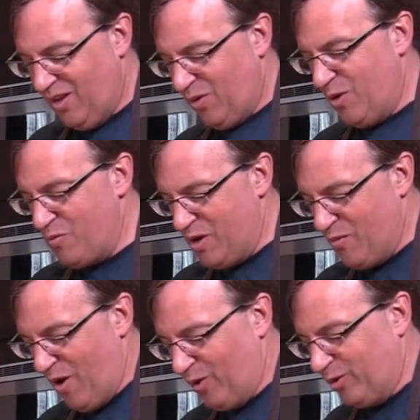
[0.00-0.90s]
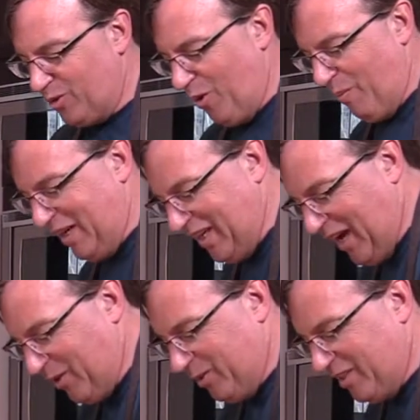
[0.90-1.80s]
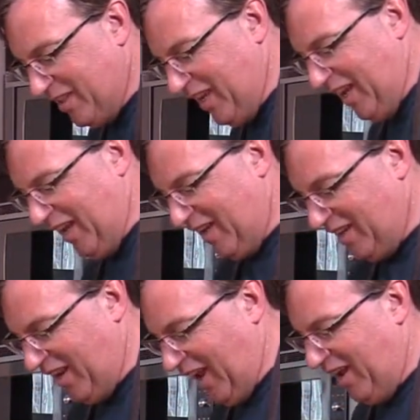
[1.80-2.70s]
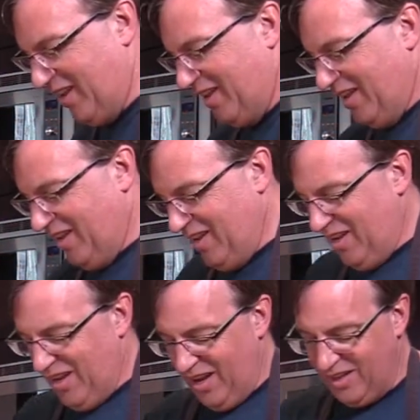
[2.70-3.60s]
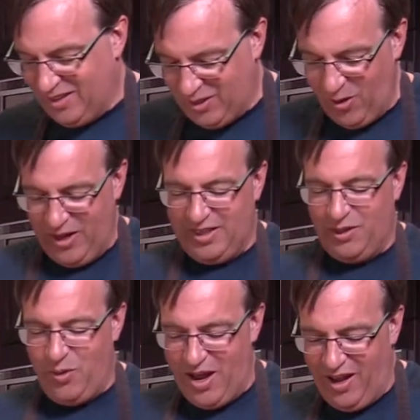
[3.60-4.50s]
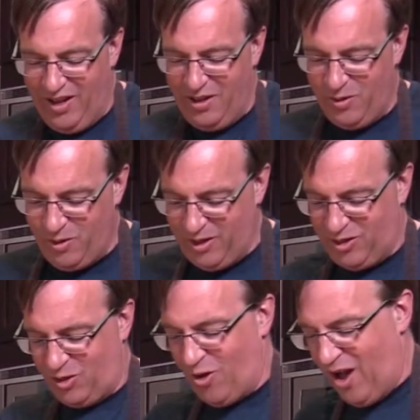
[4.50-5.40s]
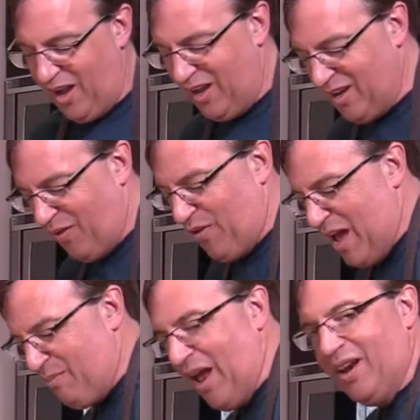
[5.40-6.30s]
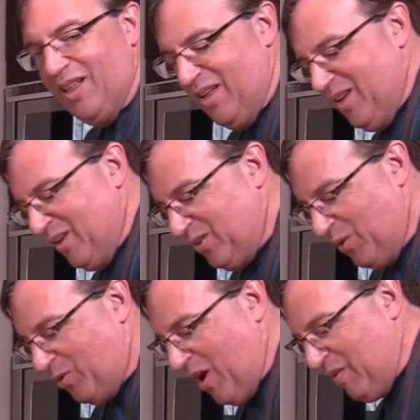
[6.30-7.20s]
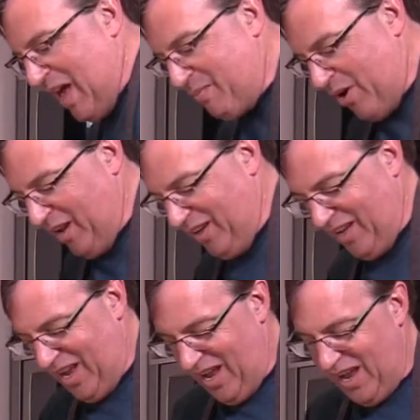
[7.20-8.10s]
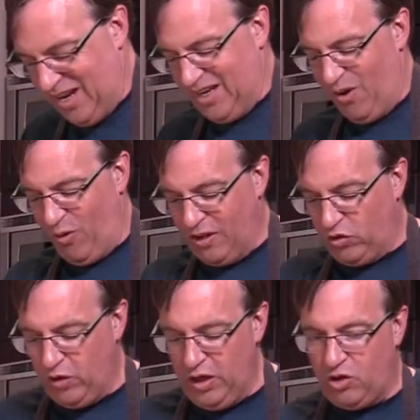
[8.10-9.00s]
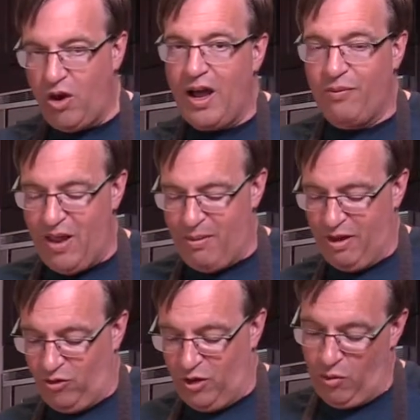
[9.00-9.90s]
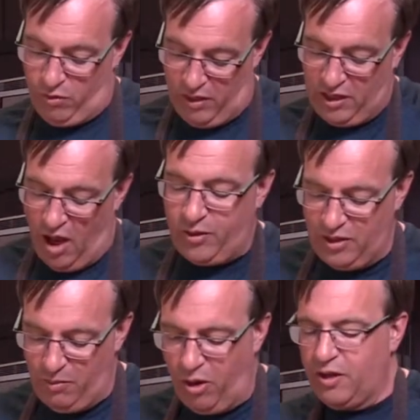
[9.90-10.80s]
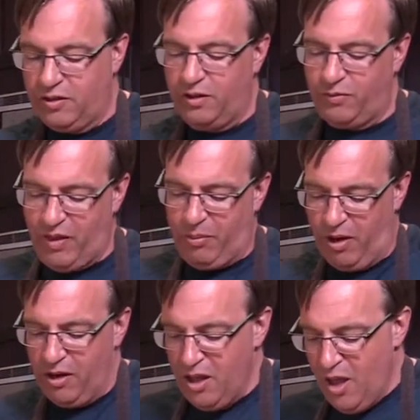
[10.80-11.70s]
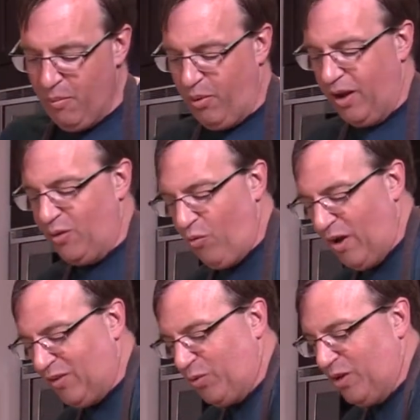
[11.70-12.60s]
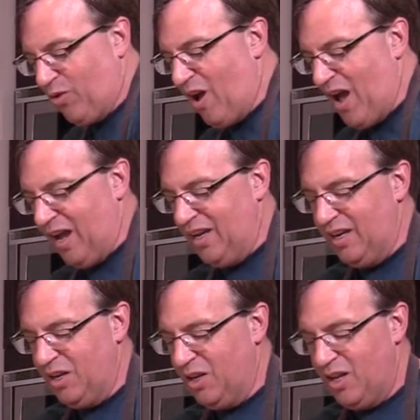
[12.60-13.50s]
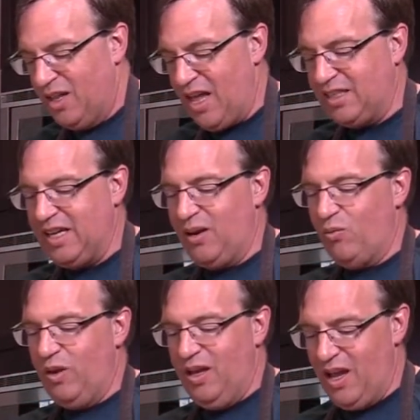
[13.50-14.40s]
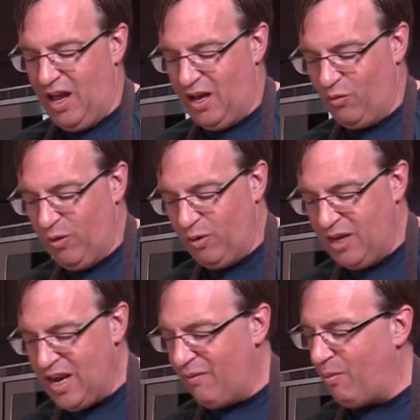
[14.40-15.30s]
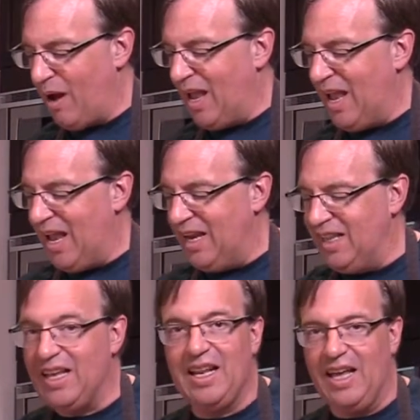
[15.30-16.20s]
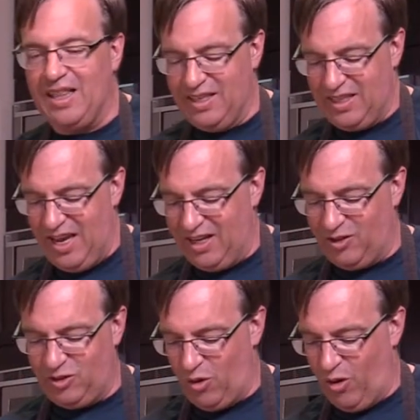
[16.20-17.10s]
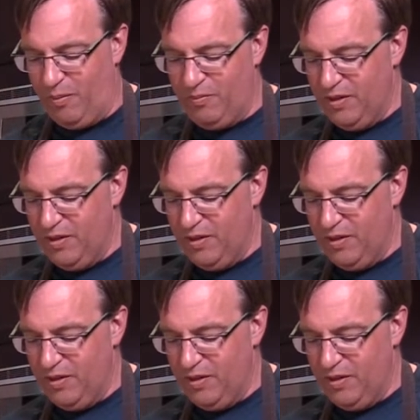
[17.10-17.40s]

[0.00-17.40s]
we didn't want to go to the store and buy tacos, and so I said, well, let's try flatbread. So we tried flatbread, and once we tried flatbread, so they weren't really tacos anymore because it's flatbread. But once we tried, that's it. We will never buy anything like this again at the store.